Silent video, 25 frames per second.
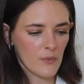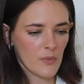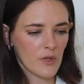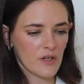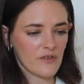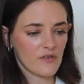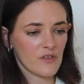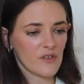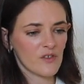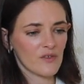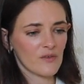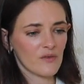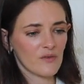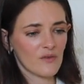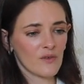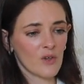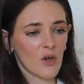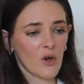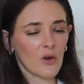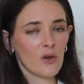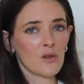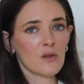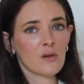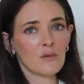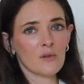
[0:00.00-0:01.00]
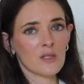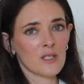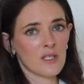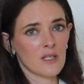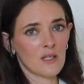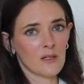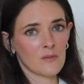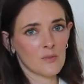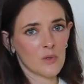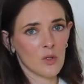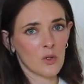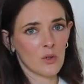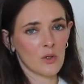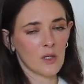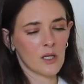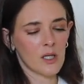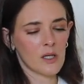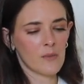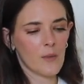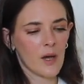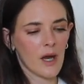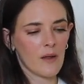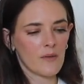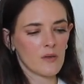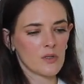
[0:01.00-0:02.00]
But if you know the ones that I'm talking
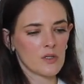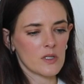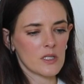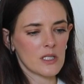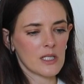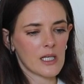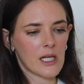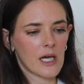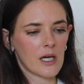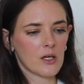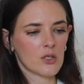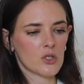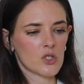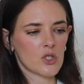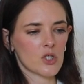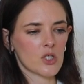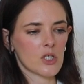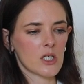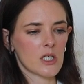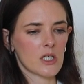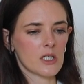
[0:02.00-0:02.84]
about, those slouch